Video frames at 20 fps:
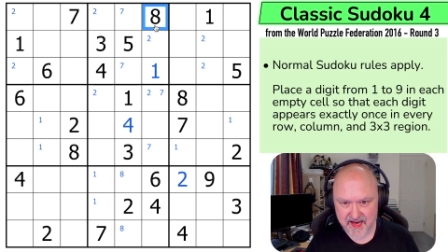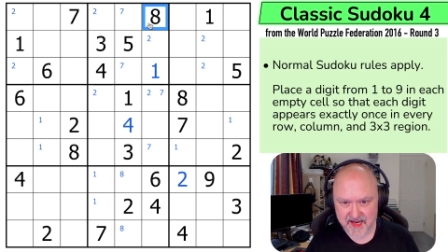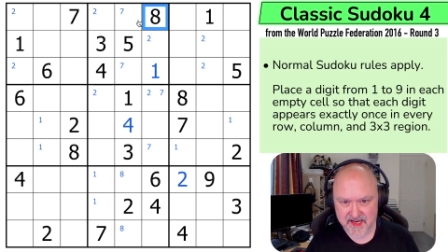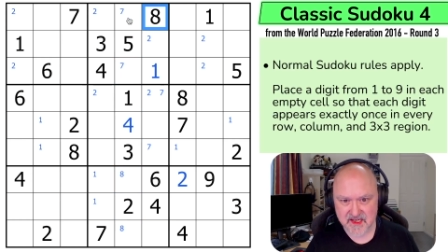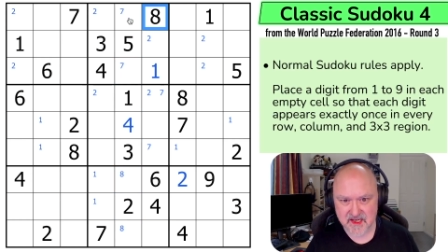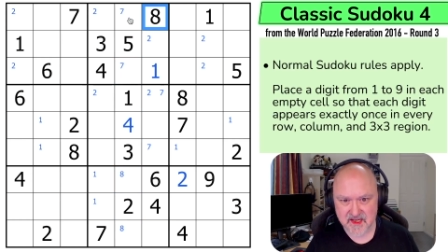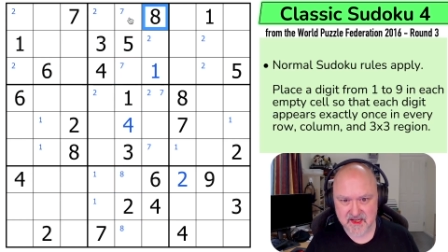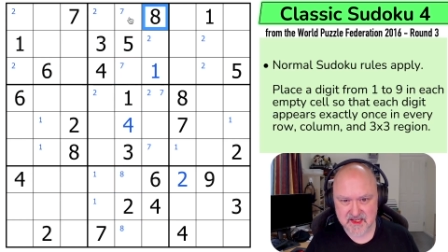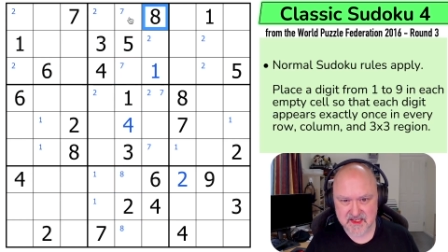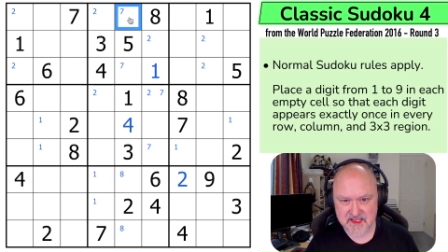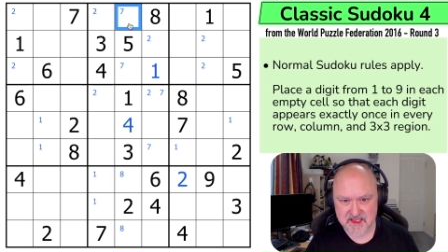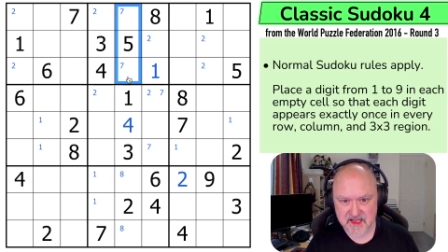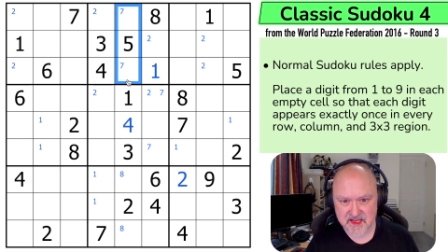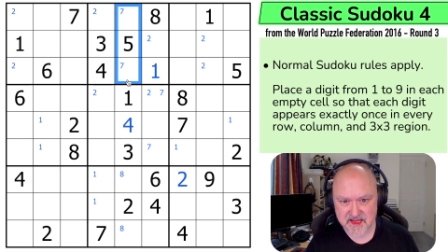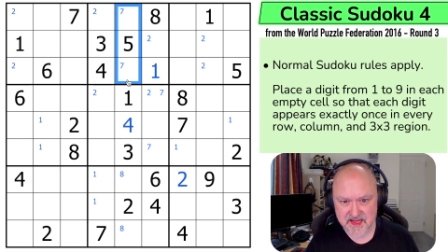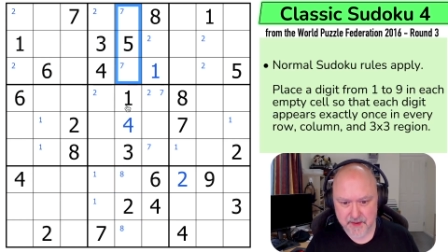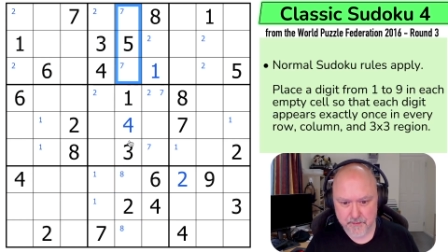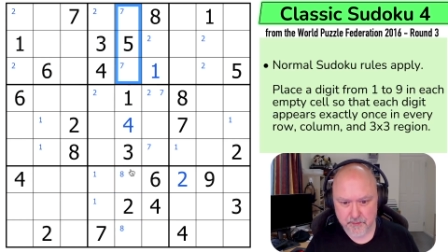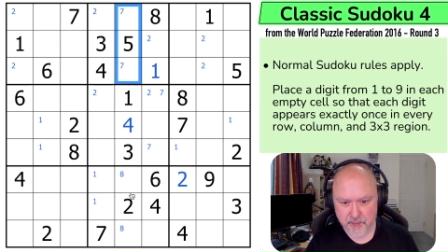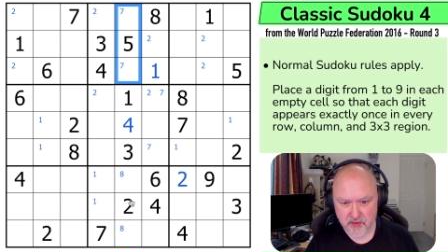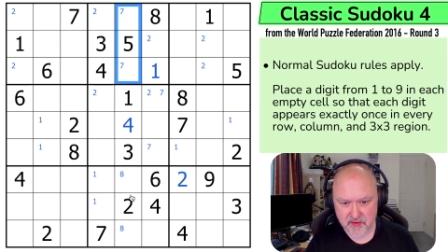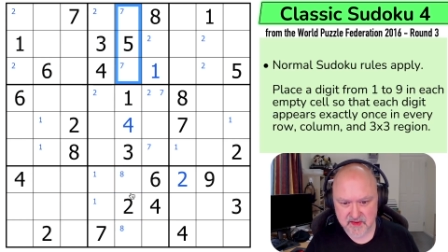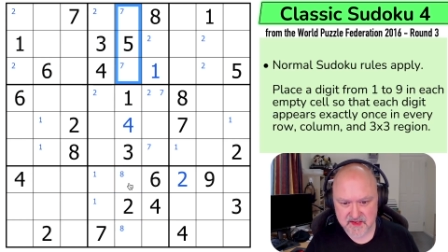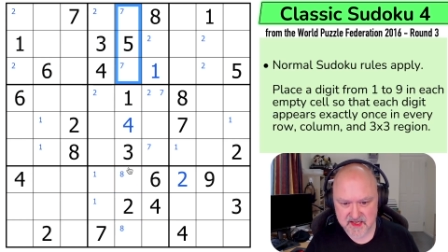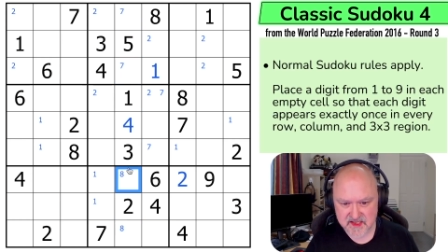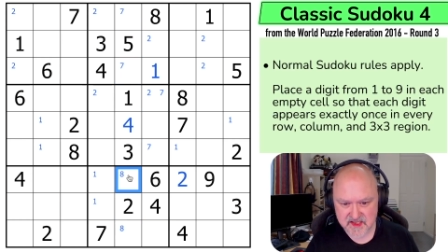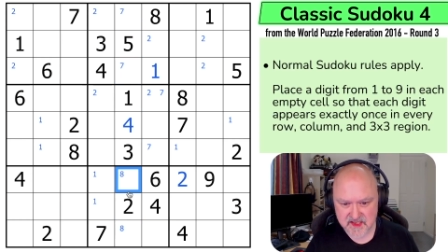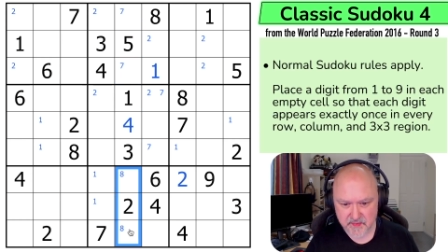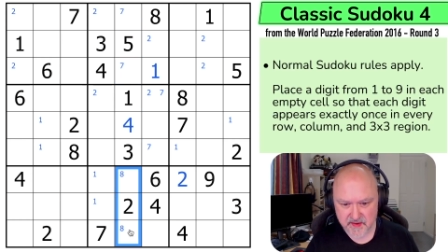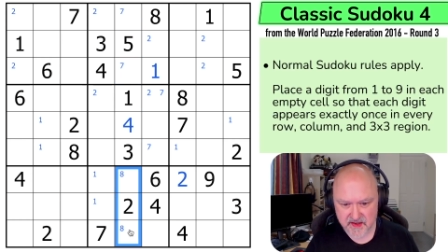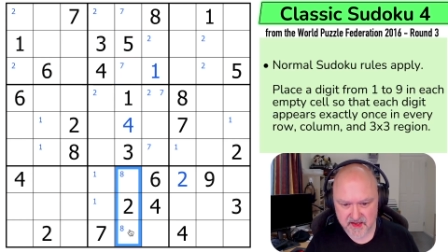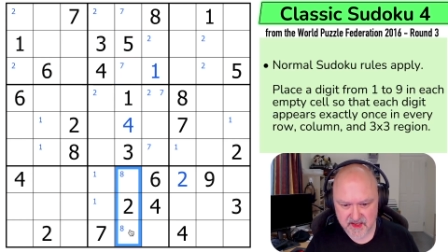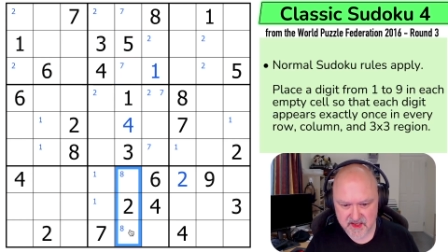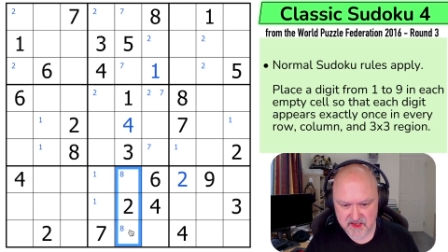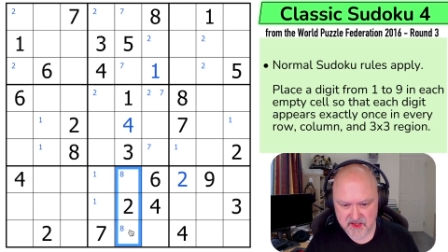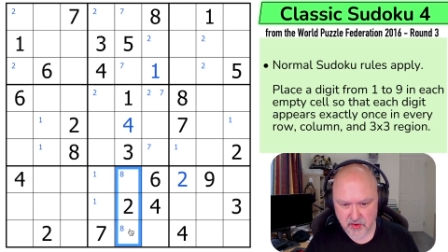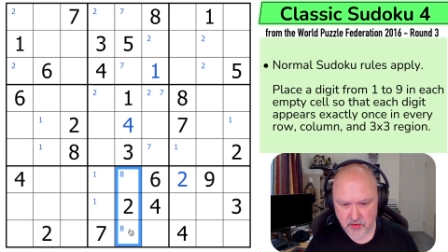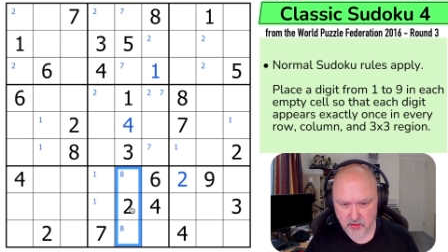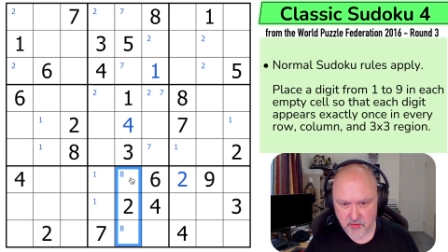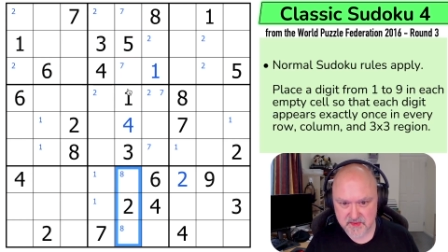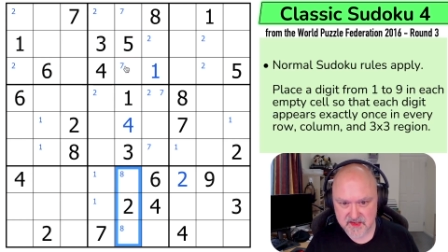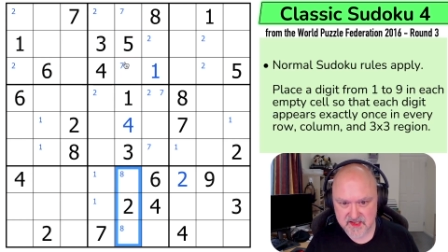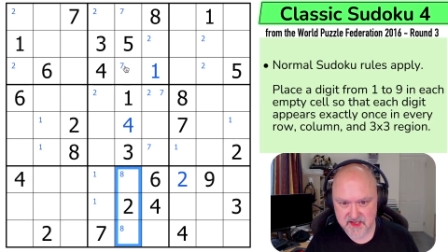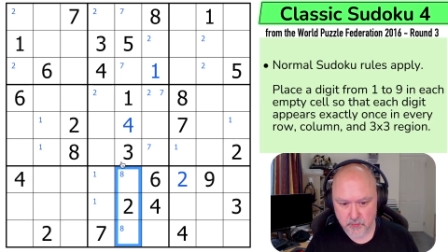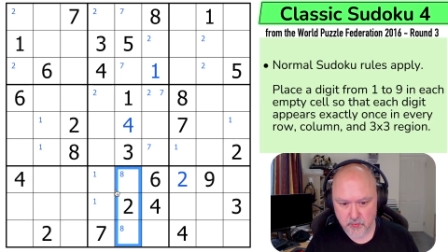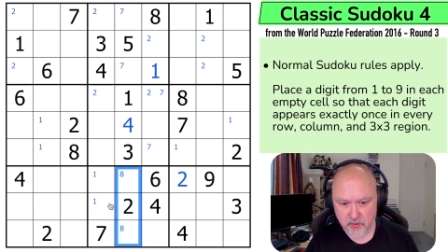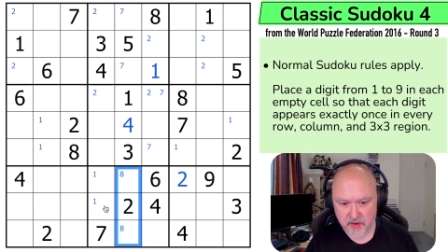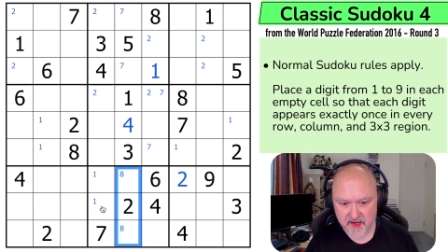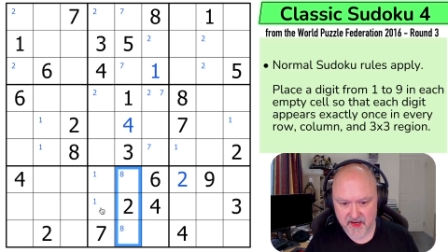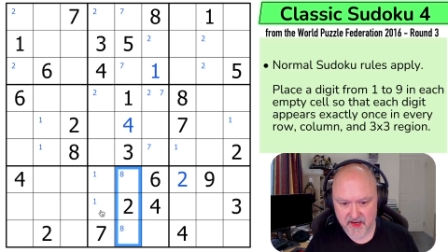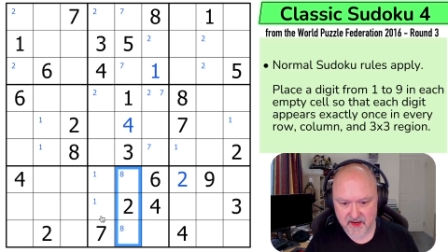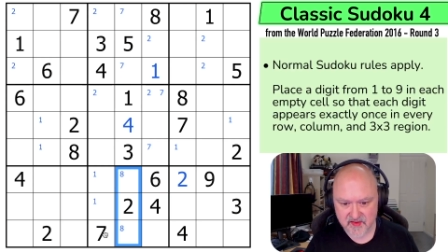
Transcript: eight that's in that box has to be in this column somewhere,